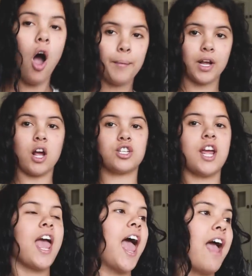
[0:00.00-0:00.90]
Oh my gosh,
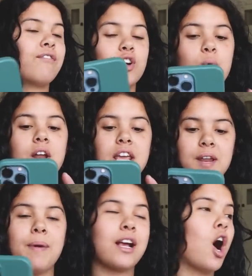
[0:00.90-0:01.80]
everyone
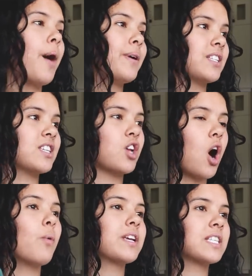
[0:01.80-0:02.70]
in my comments is
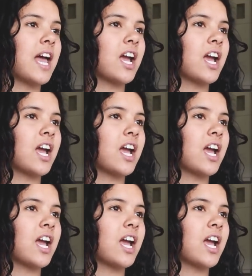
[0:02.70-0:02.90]
always